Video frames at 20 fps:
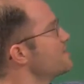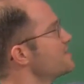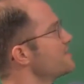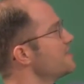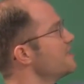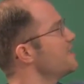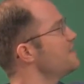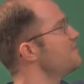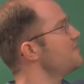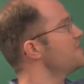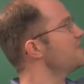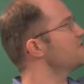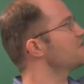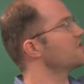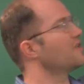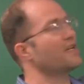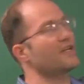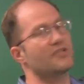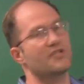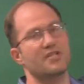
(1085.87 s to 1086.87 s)
leaving the
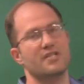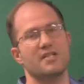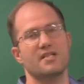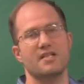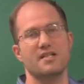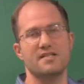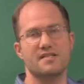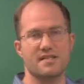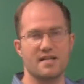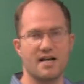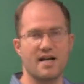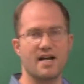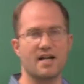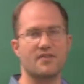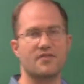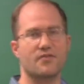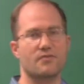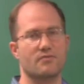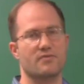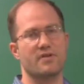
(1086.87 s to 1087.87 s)
junction is
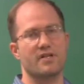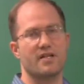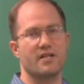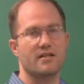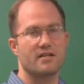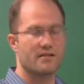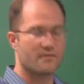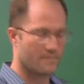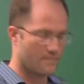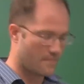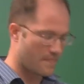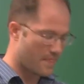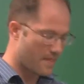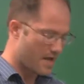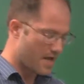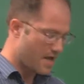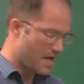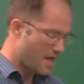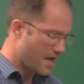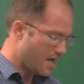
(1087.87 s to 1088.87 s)
I3.
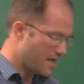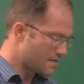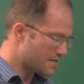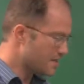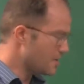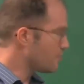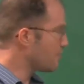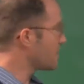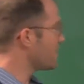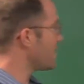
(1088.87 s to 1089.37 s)
And so with